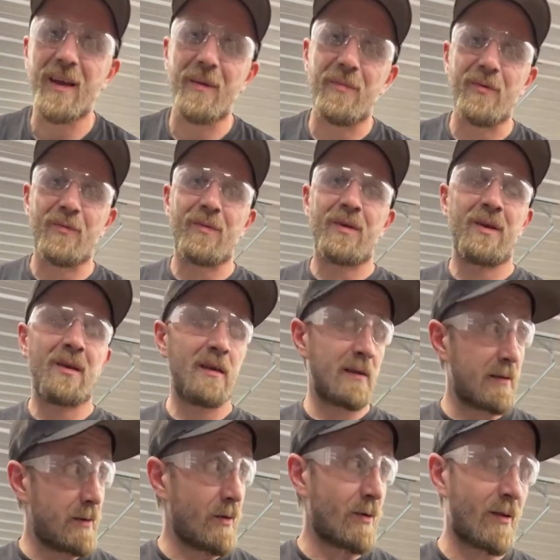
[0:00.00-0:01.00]
I've been
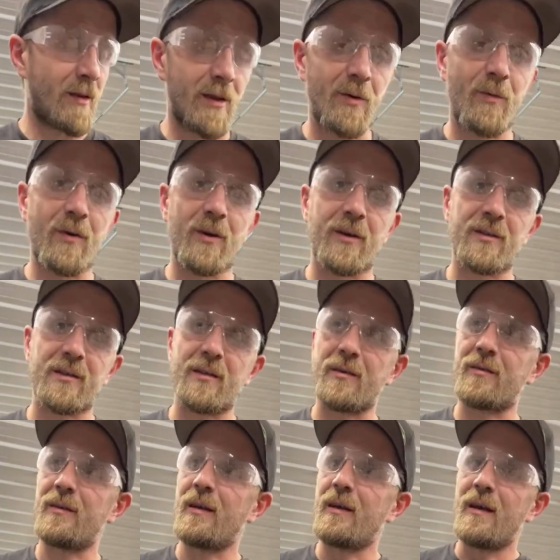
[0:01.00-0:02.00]
doing a lot of work,
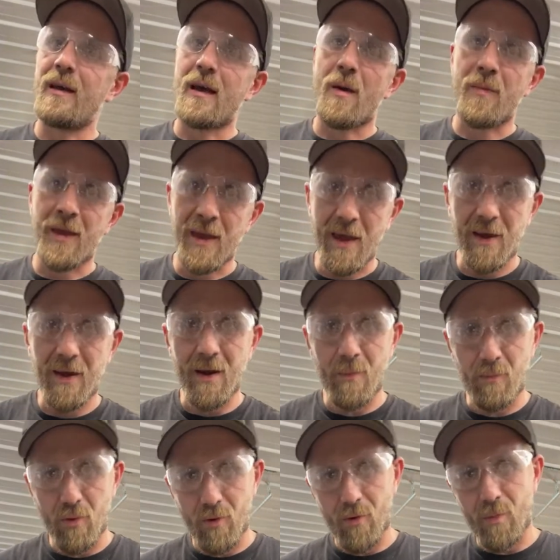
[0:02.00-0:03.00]
so I've been getting
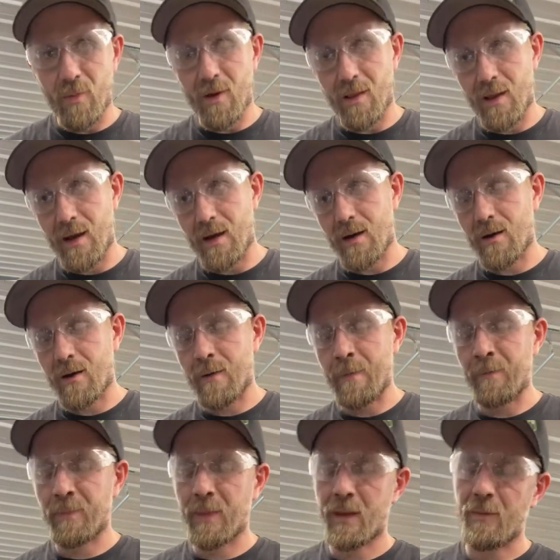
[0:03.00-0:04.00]
up a little bit later.
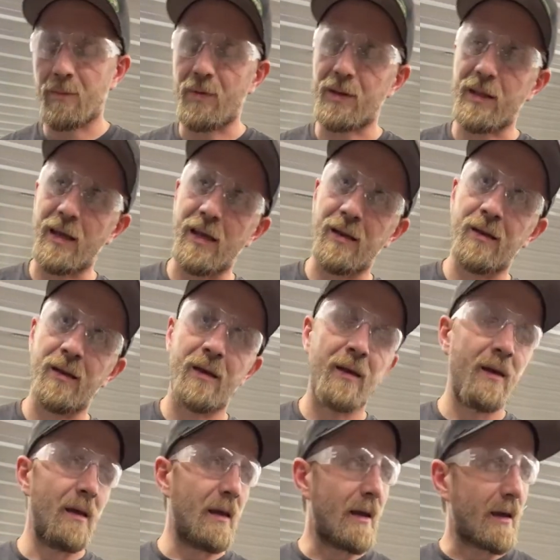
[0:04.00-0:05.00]
But then
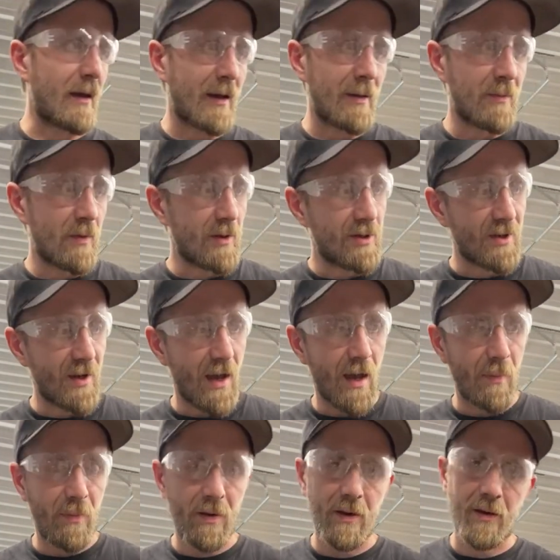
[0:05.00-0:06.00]
I come to the
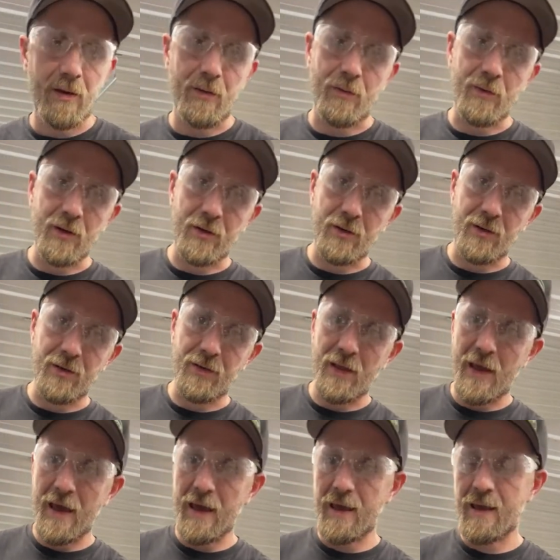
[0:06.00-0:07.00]
shop, work all
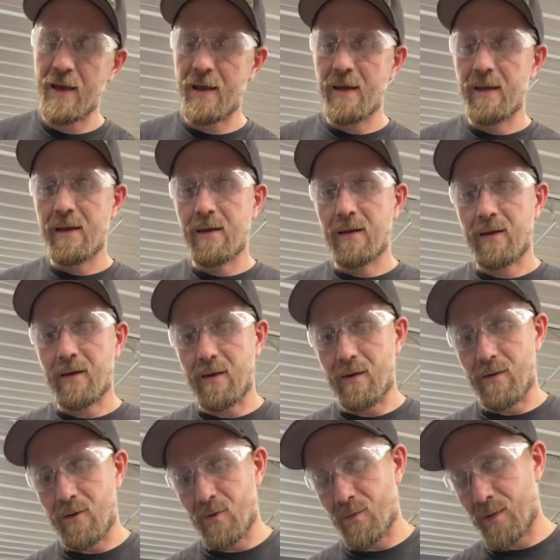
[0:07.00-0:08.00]
day, go
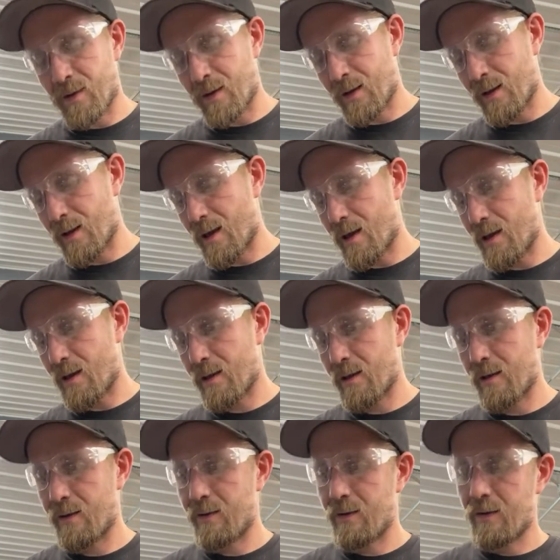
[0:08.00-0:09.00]
home at night,
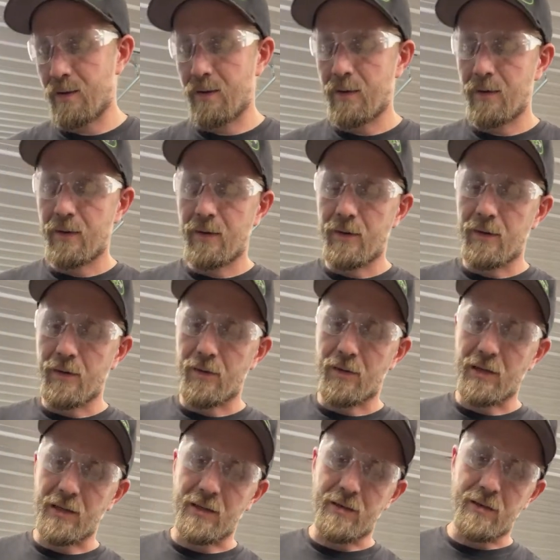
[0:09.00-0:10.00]

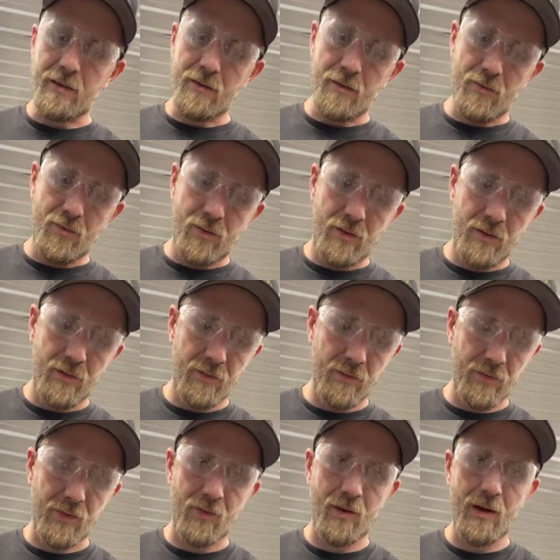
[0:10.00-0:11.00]
do
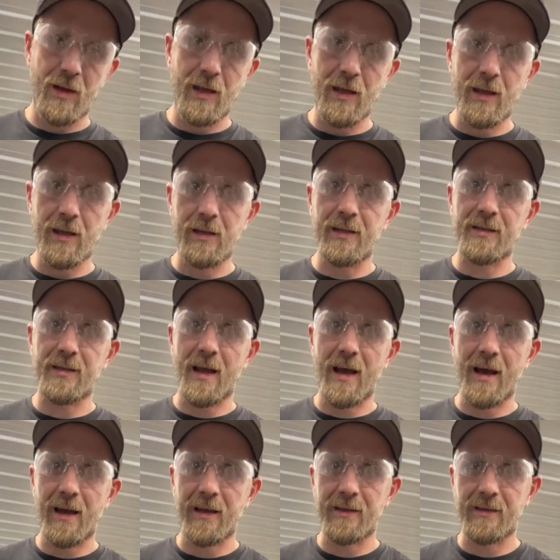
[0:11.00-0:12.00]
3D
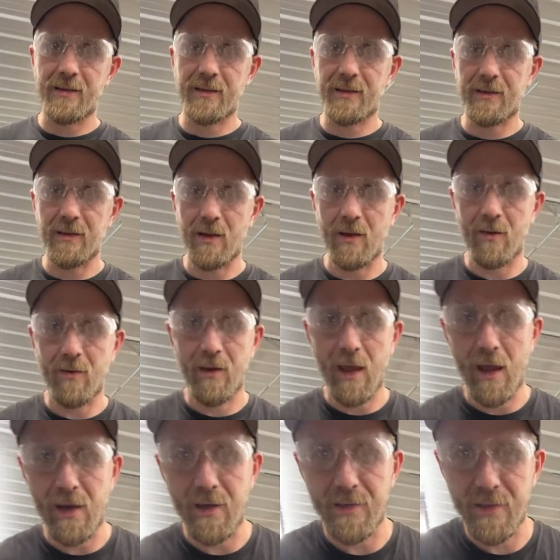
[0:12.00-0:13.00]
designs, you know,
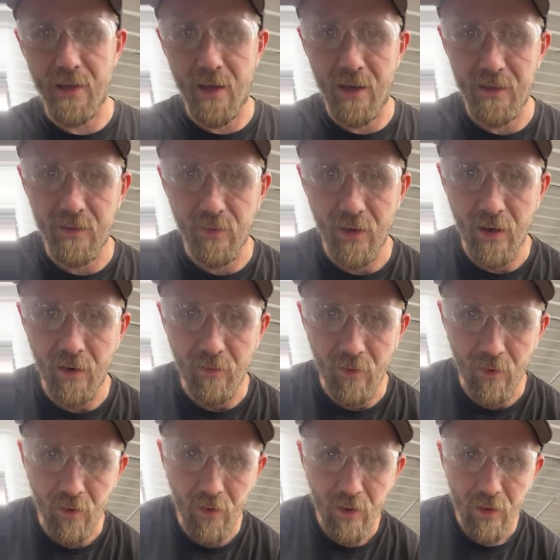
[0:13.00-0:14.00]
CAD designs,
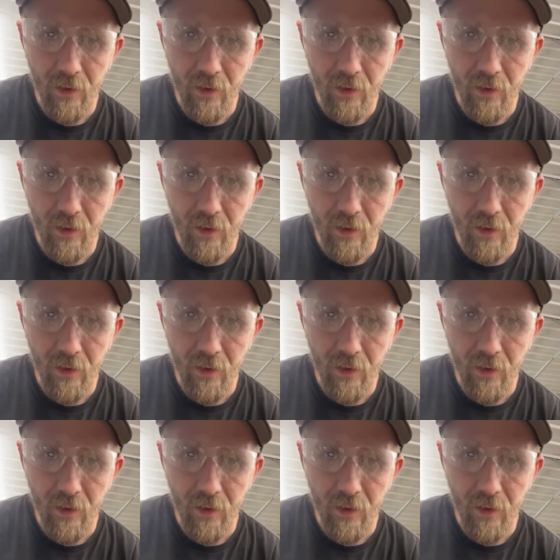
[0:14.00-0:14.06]
whatever.